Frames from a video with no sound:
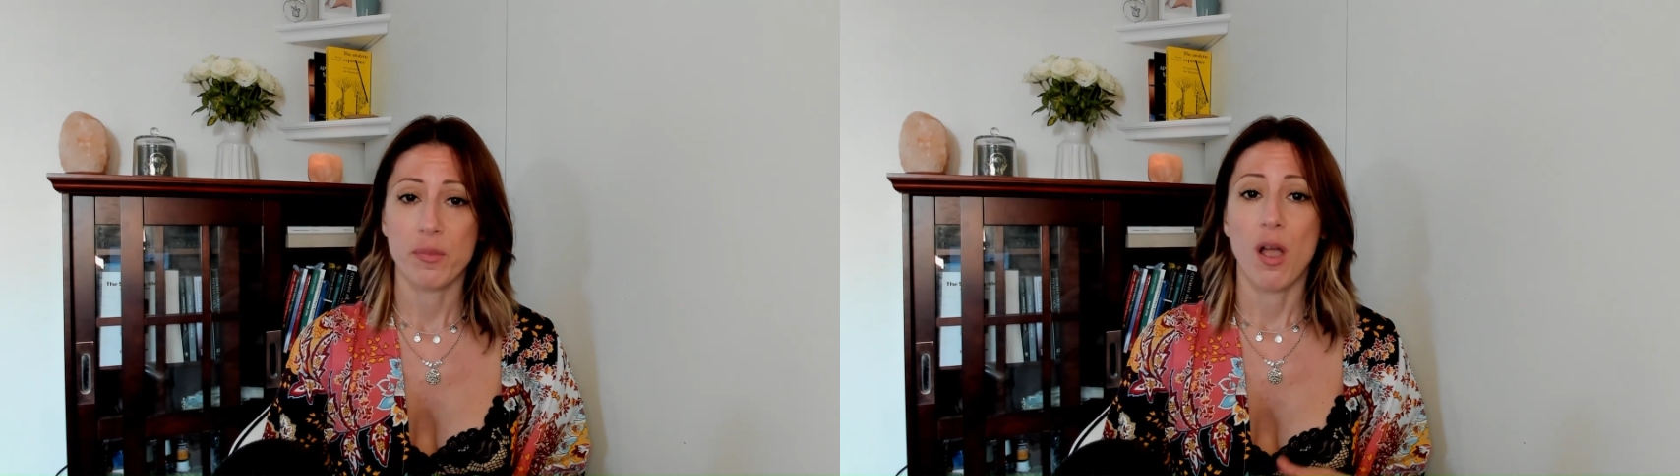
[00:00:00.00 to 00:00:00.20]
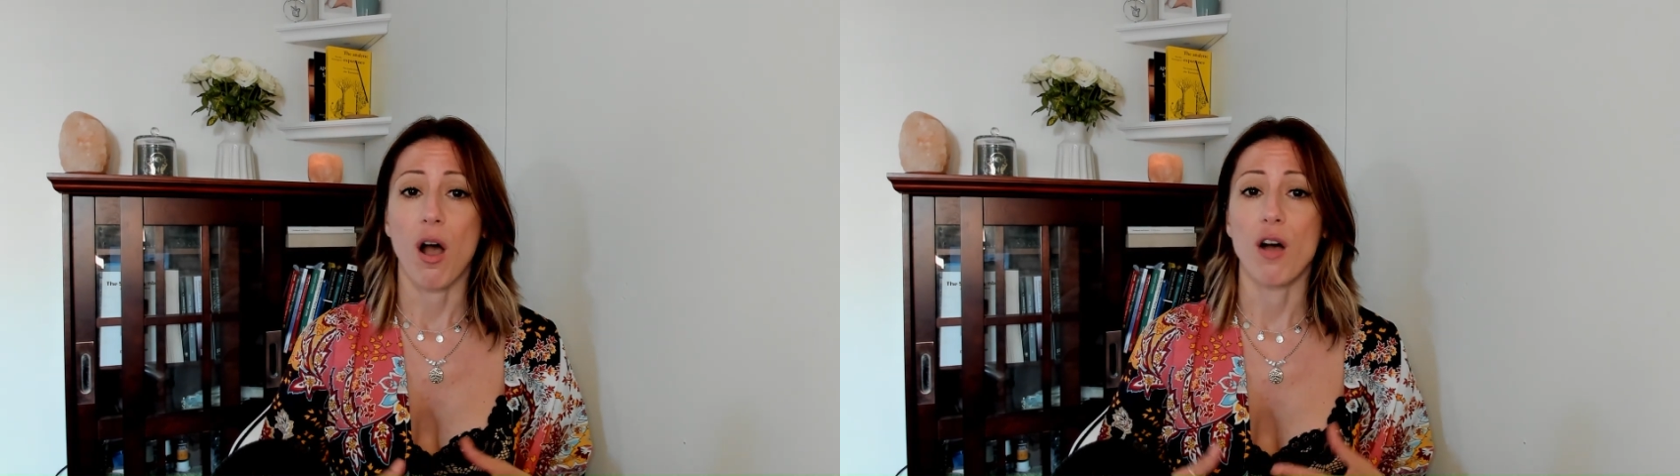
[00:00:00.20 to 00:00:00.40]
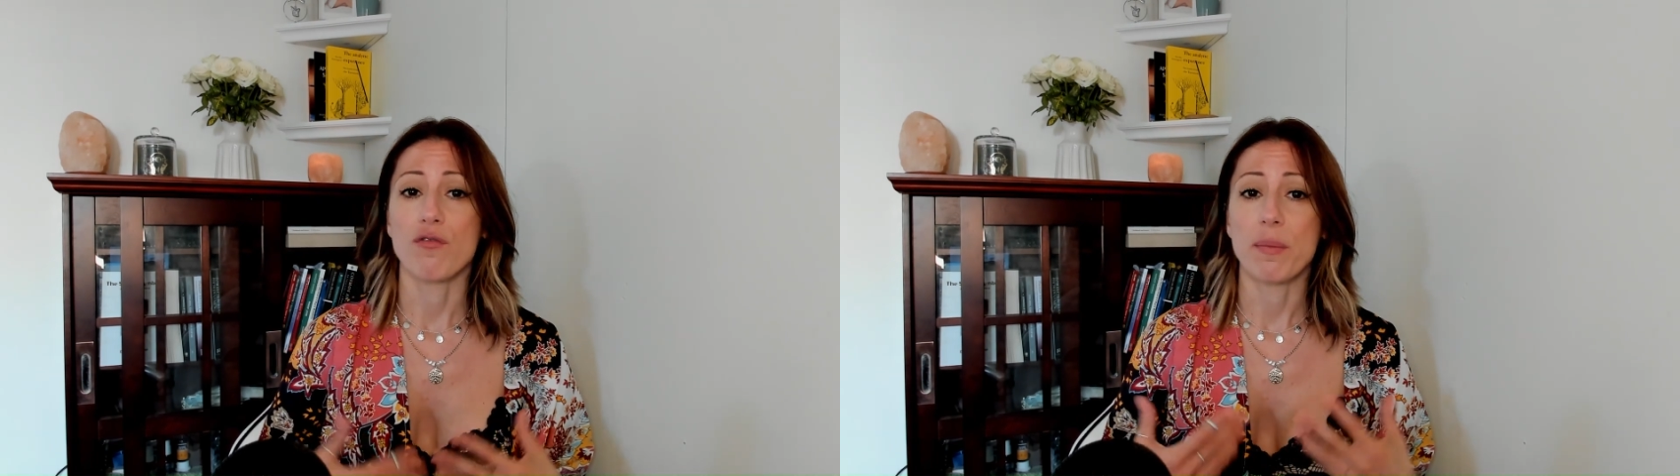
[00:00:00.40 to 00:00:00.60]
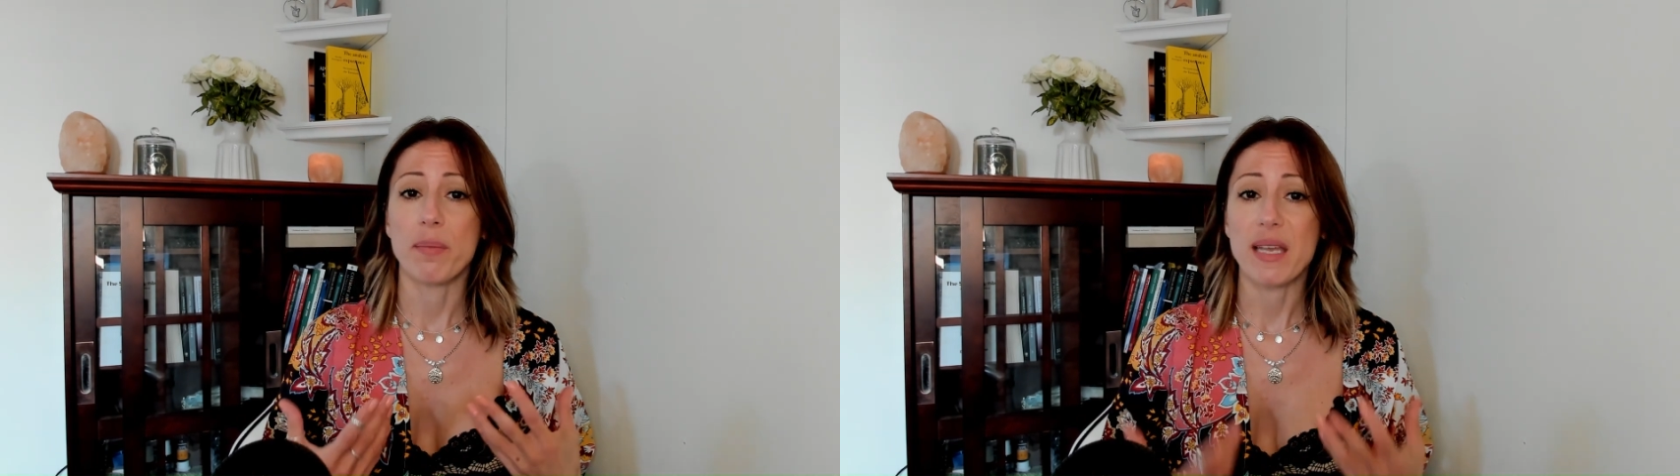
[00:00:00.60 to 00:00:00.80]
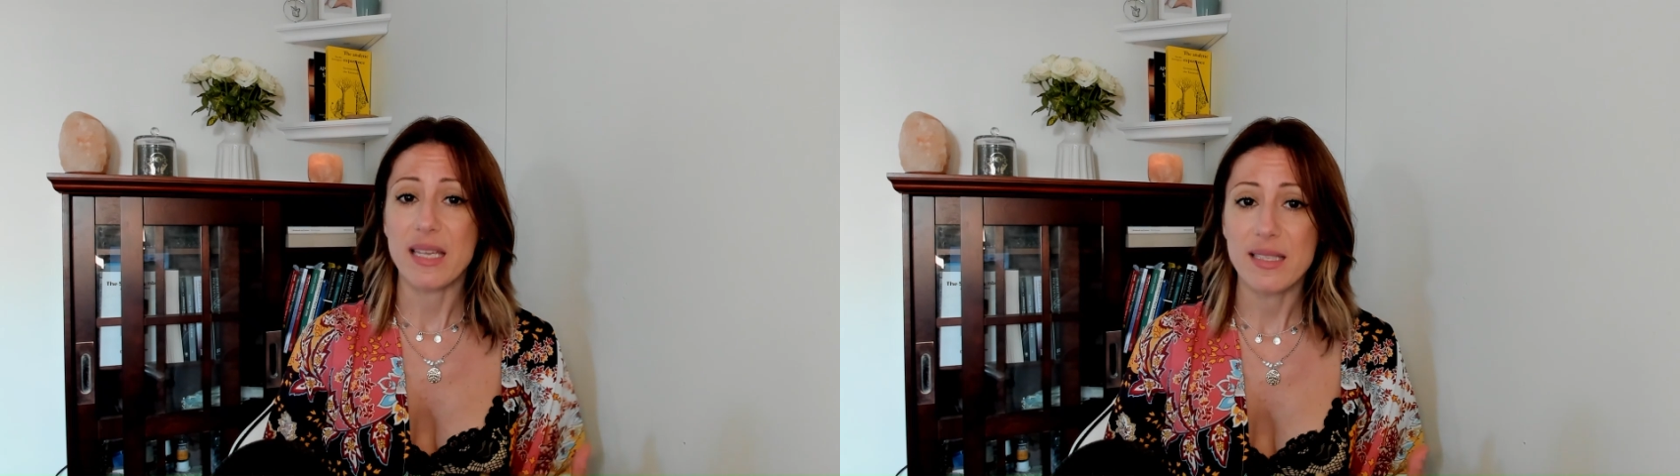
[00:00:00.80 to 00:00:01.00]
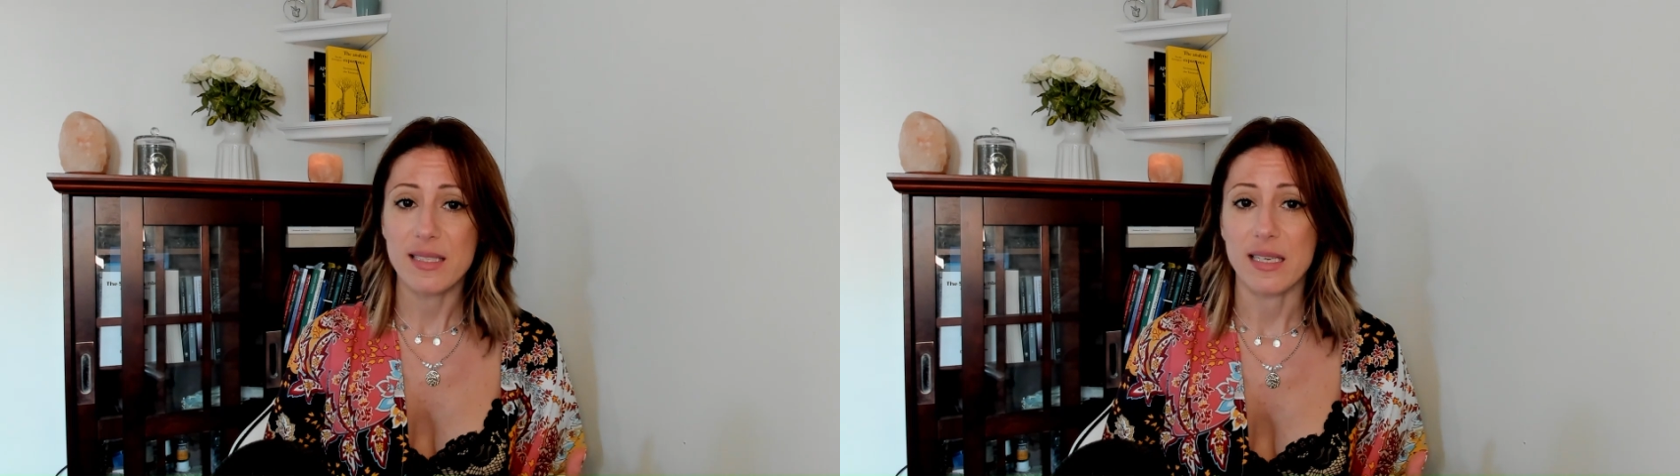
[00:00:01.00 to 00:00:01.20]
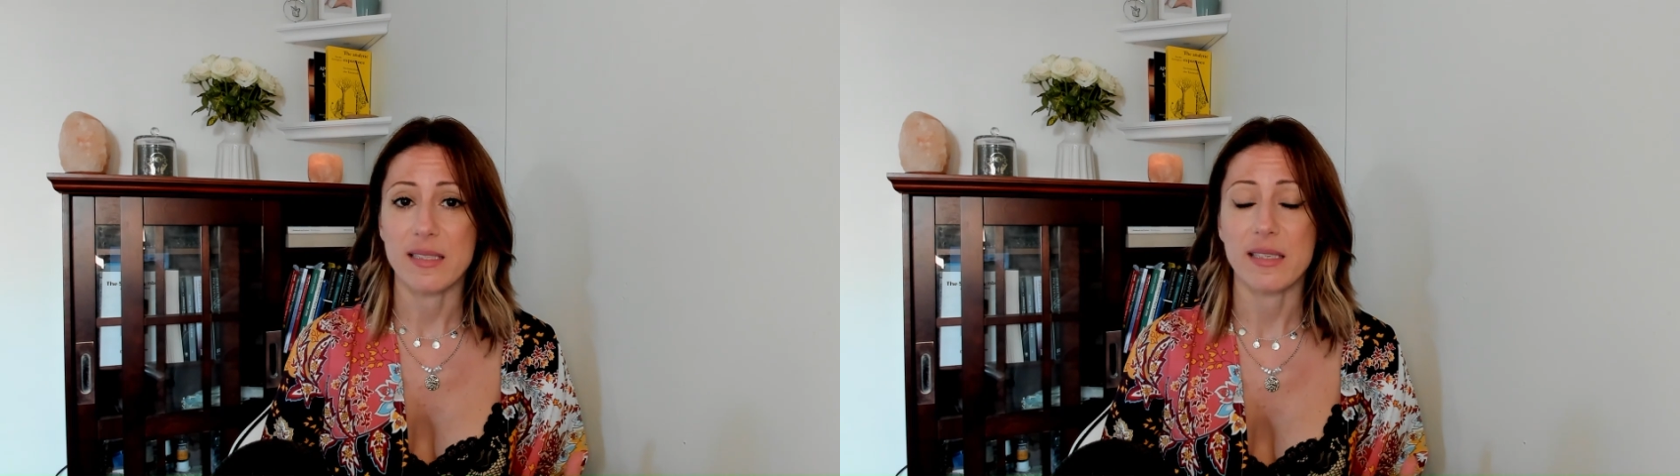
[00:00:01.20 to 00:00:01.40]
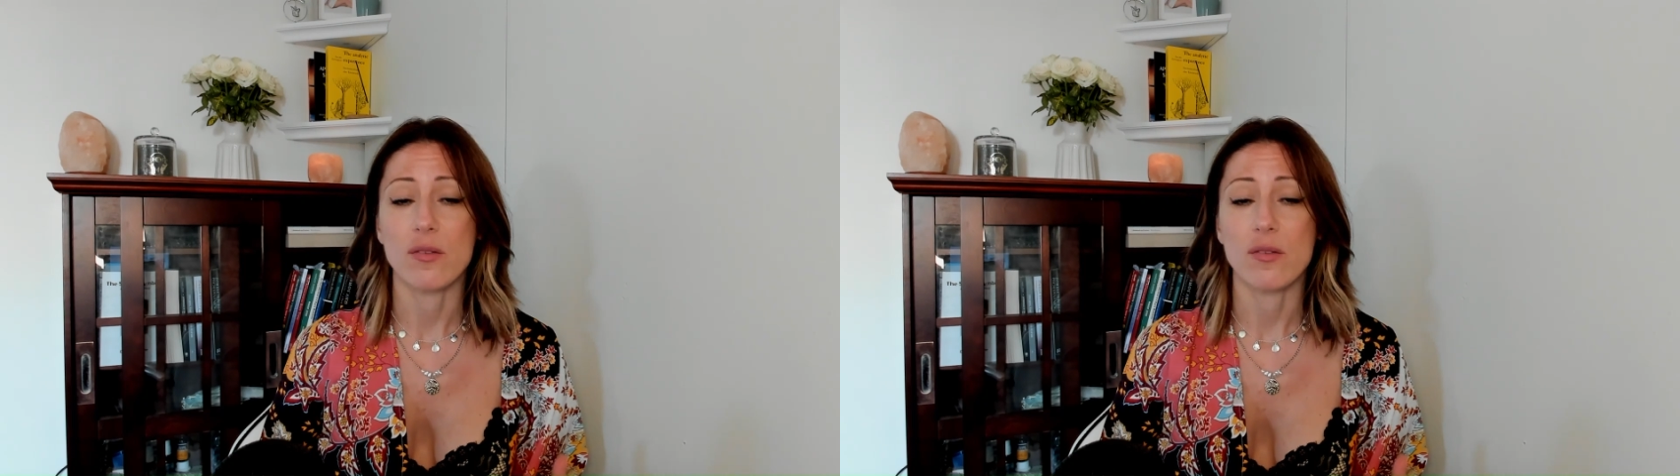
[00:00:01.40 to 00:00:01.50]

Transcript: are repeated in